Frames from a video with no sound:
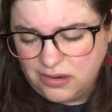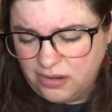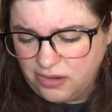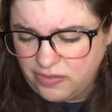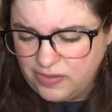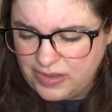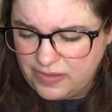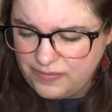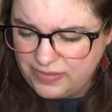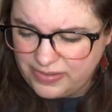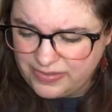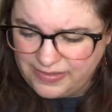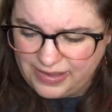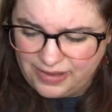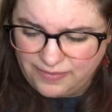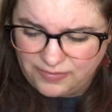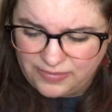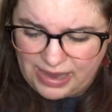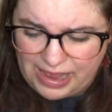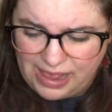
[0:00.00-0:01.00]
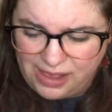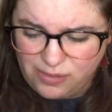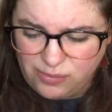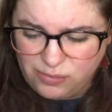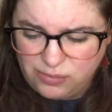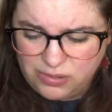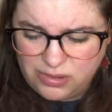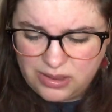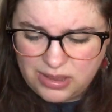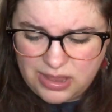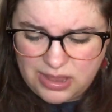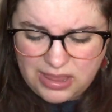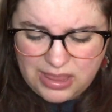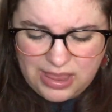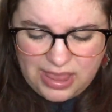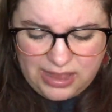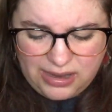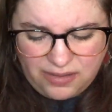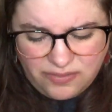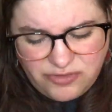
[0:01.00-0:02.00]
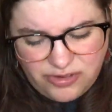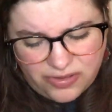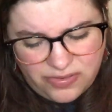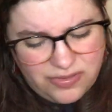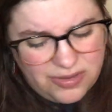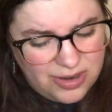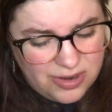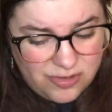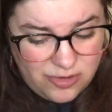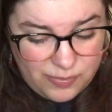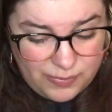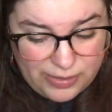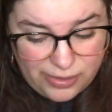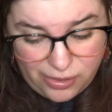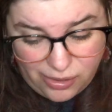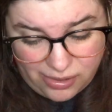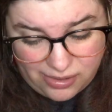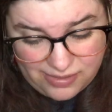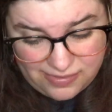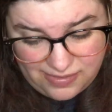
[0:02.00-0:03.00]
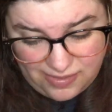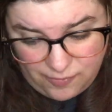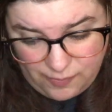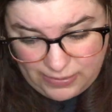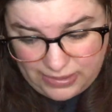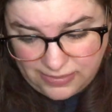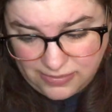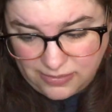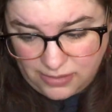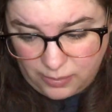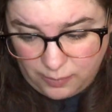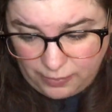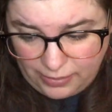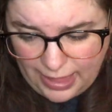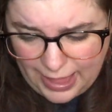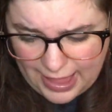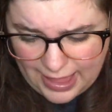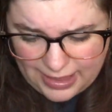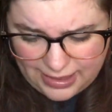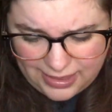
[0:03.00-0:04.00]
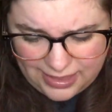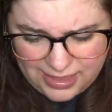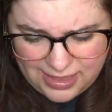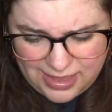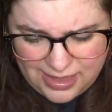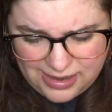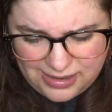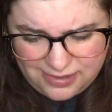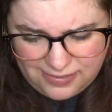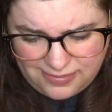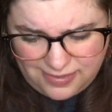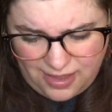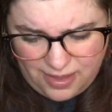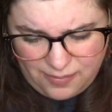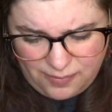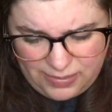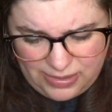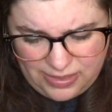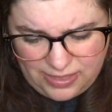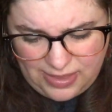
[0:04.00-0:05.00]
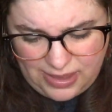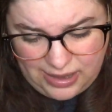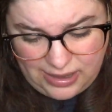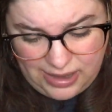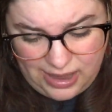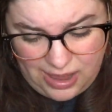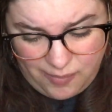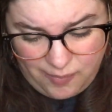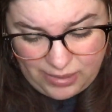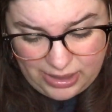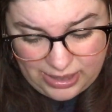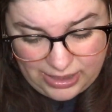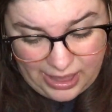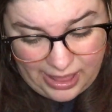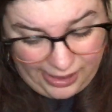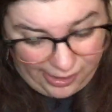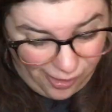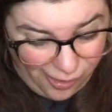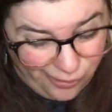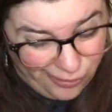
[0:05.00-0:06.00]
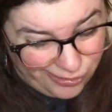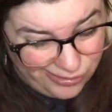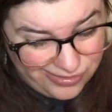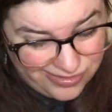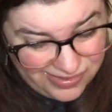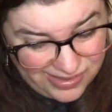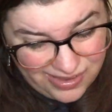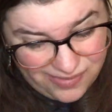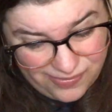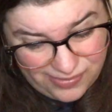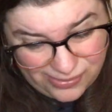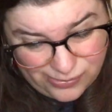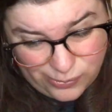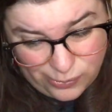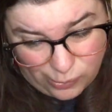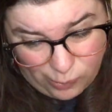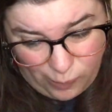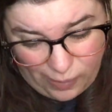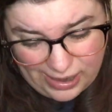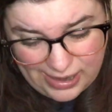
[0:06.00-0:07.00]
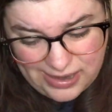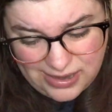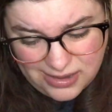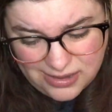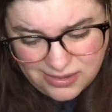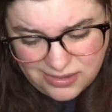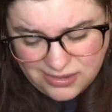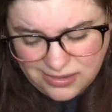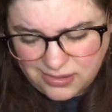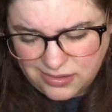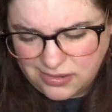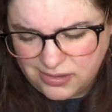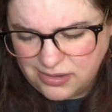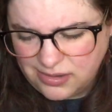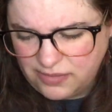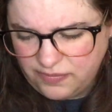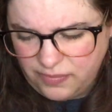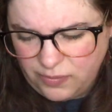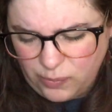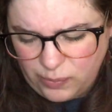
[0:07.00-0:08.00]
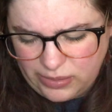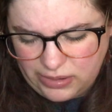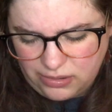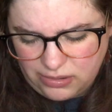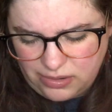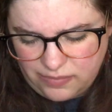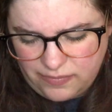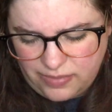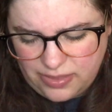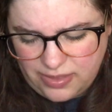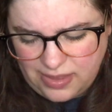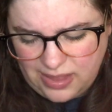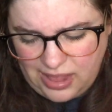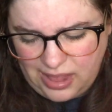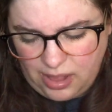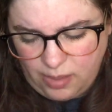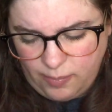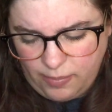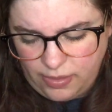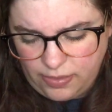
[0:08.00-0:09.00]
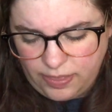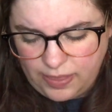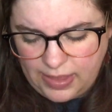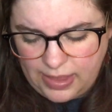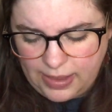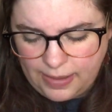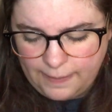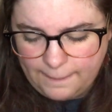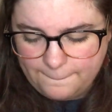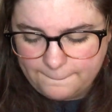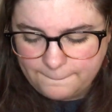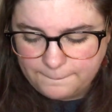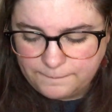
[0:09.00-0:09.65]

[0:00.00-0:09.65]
Are they even safe now? And if Justin and Jamila aren't safe because they're black, does that mean that Emma and I are safe because we're white? I feel weird even thinking about that.